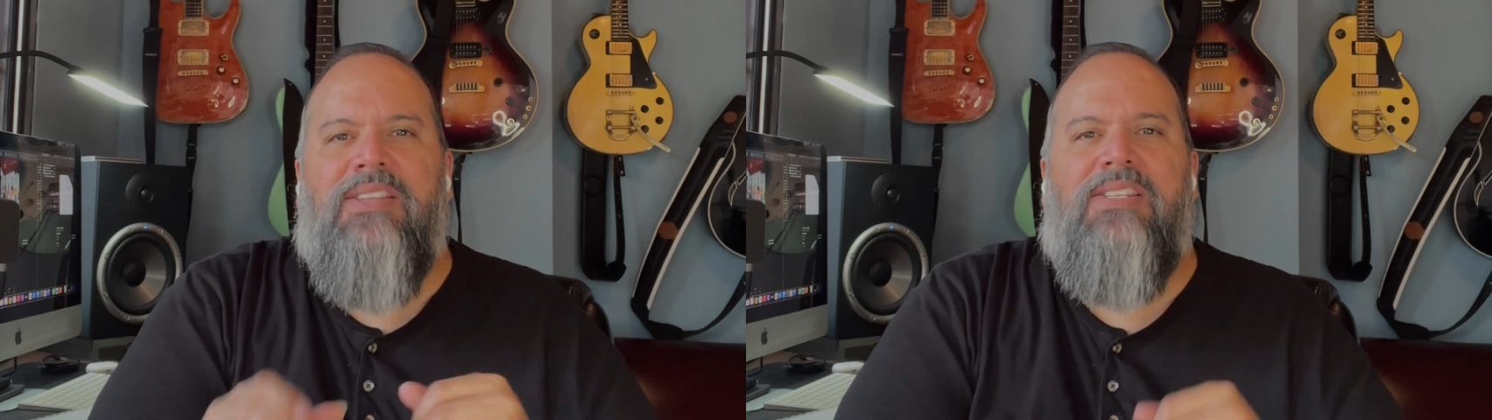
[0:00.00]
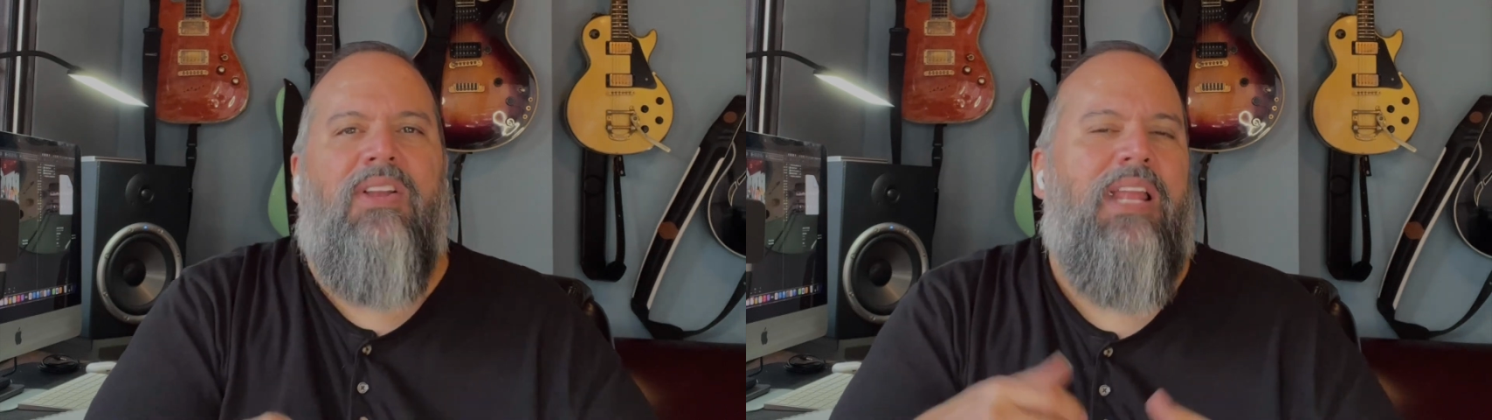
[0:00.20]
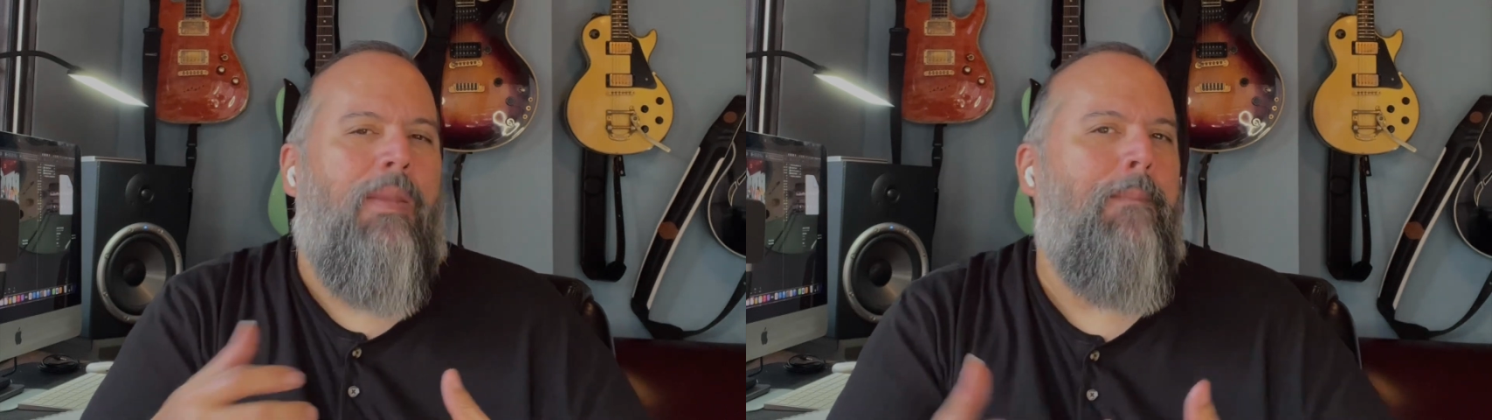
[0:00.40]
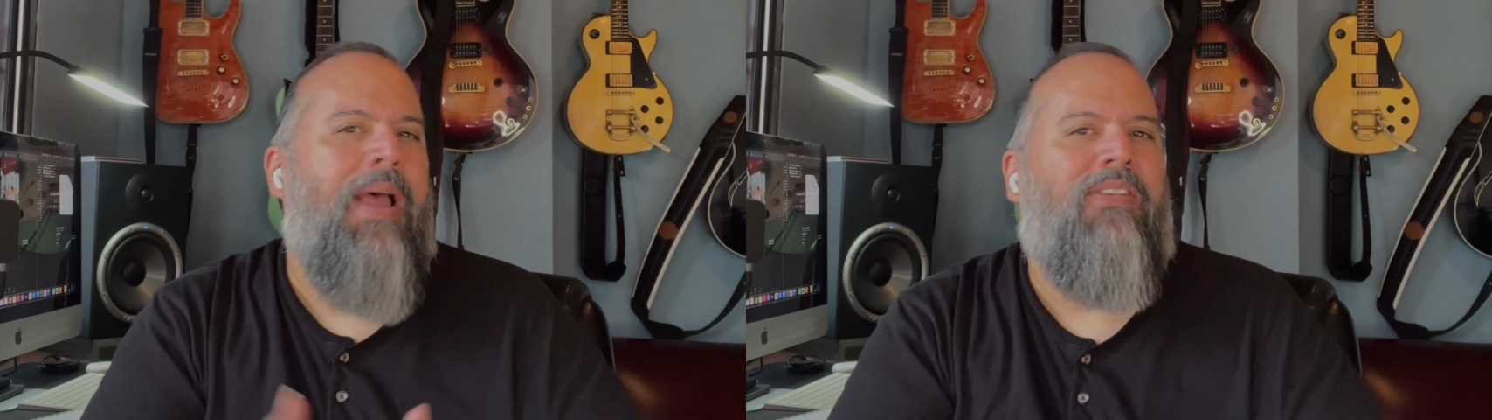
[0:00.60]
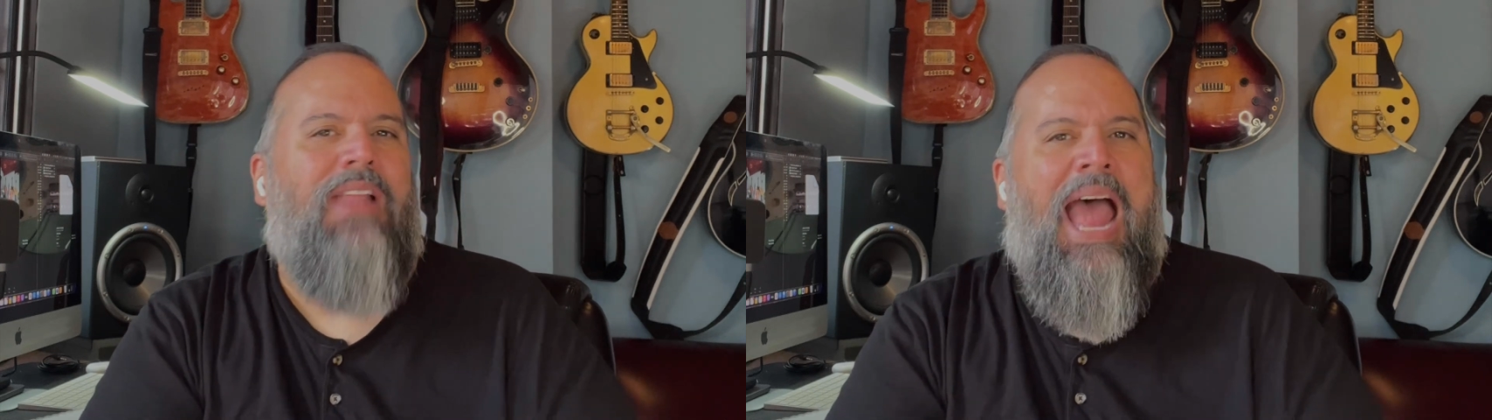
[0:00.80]
and still get the
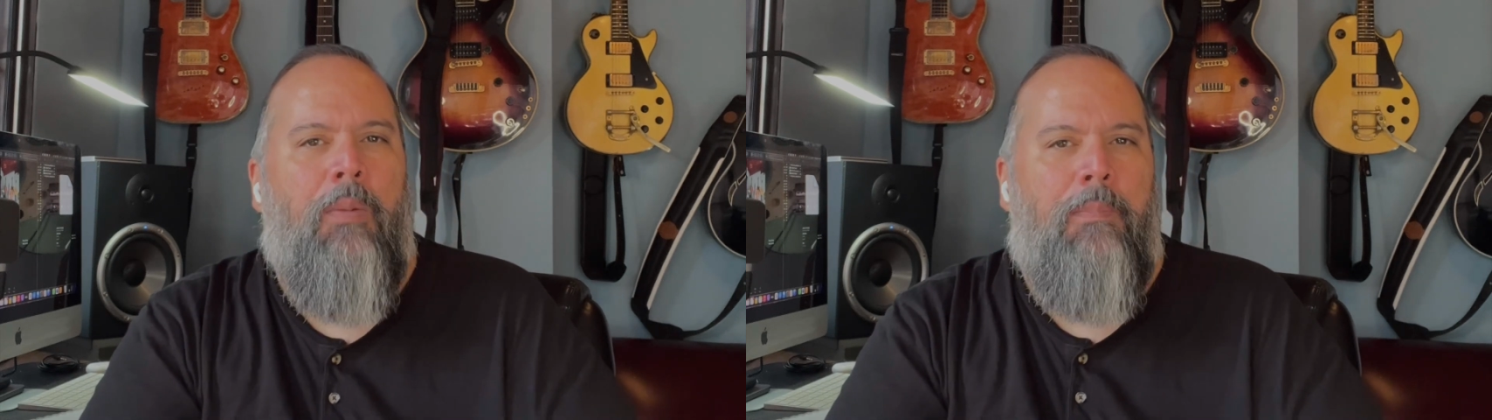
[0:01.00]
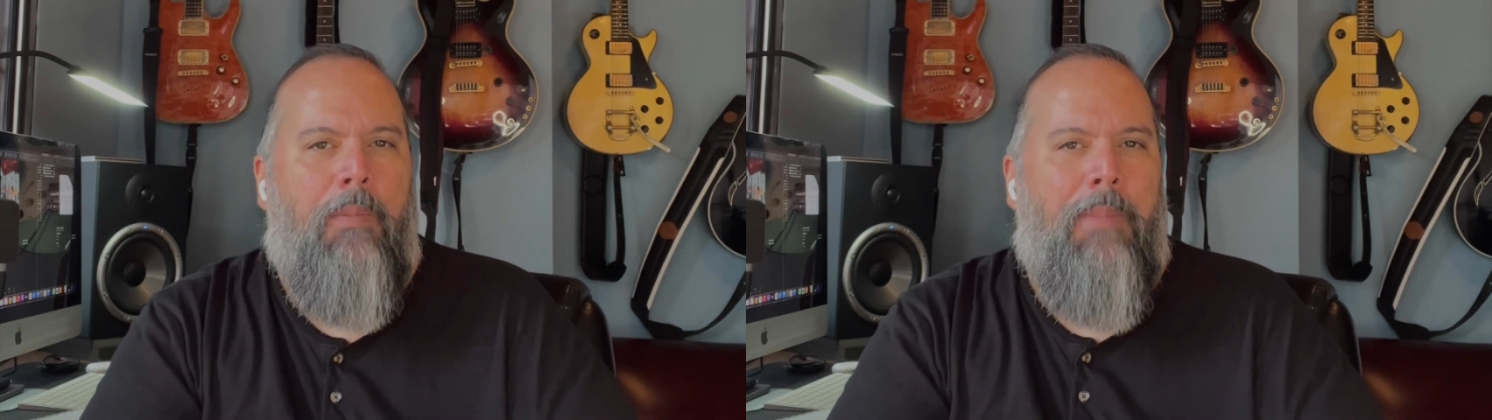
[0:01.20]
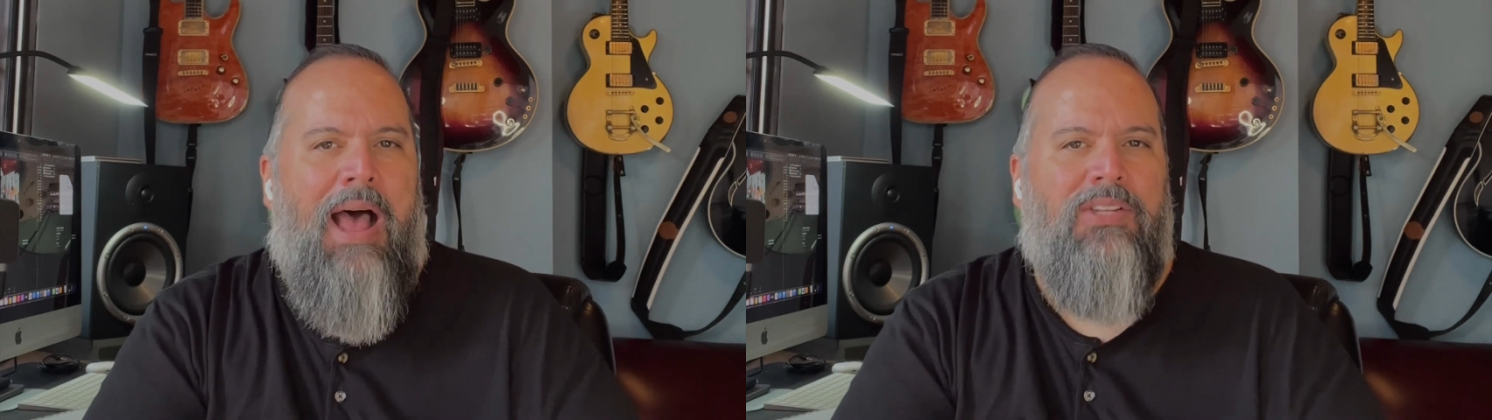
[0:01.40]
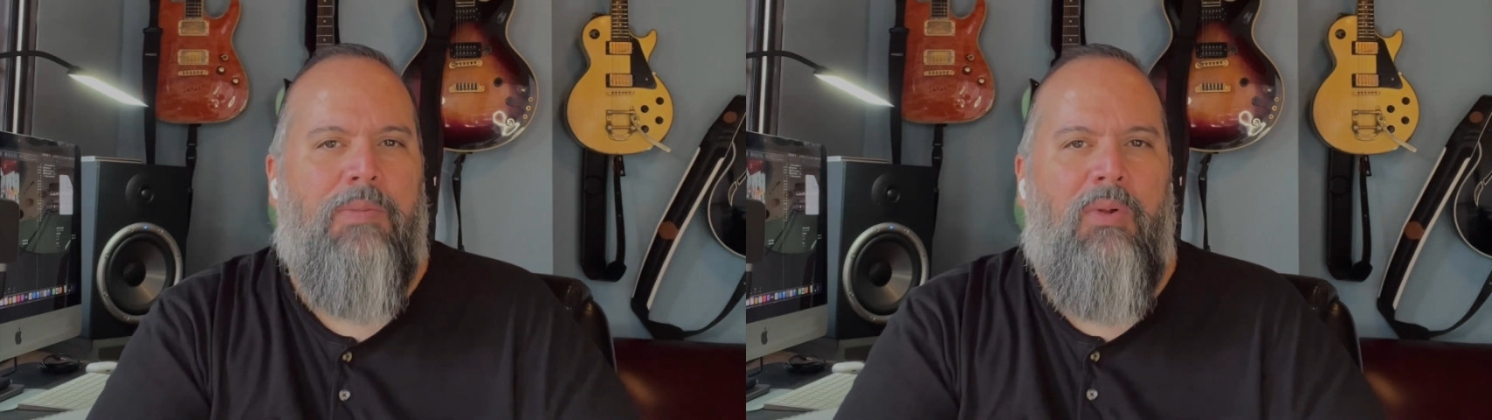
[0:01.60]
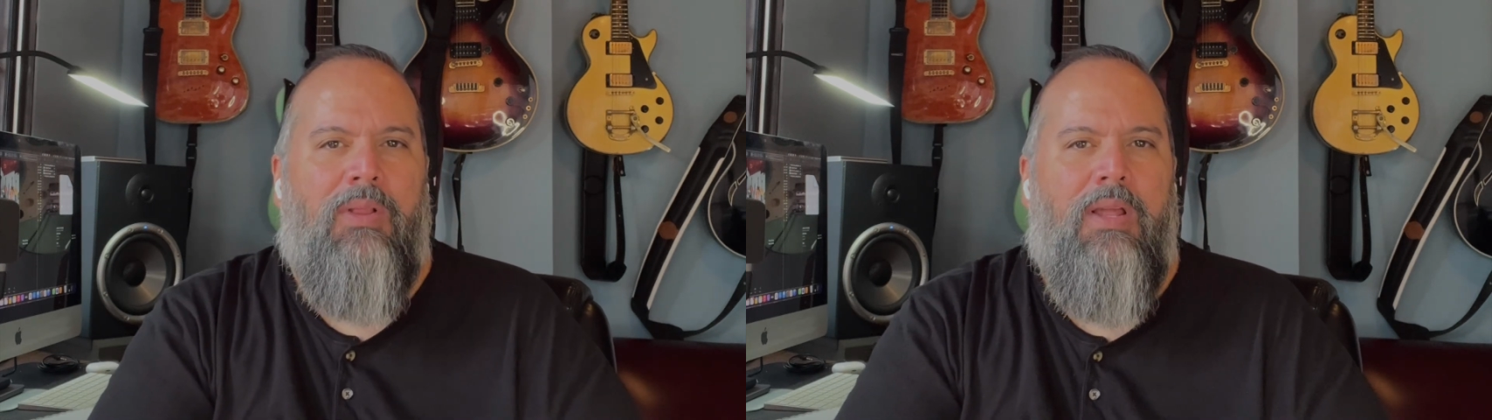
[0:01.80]
best output
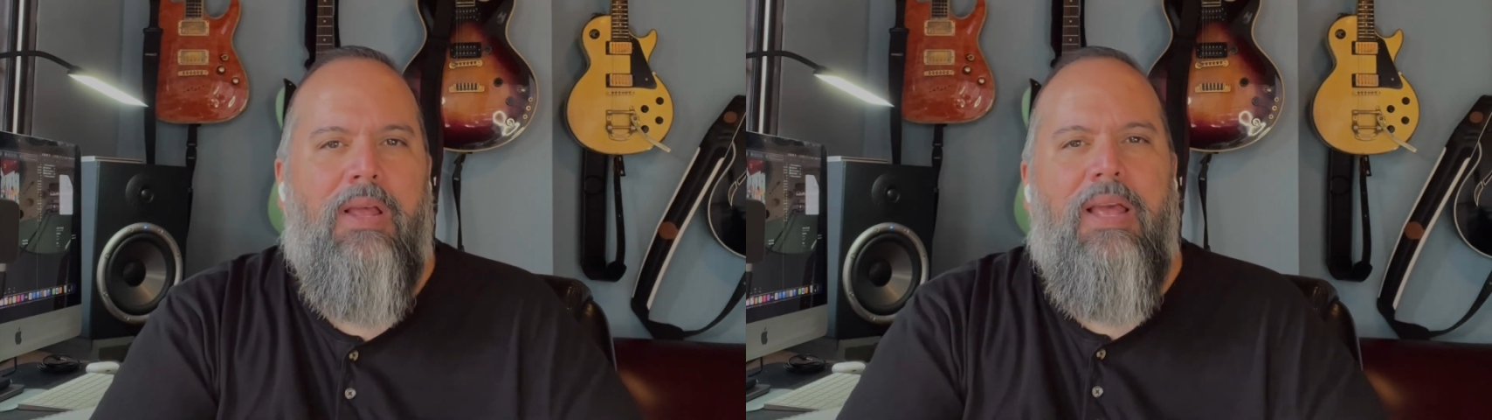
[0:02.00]
possible.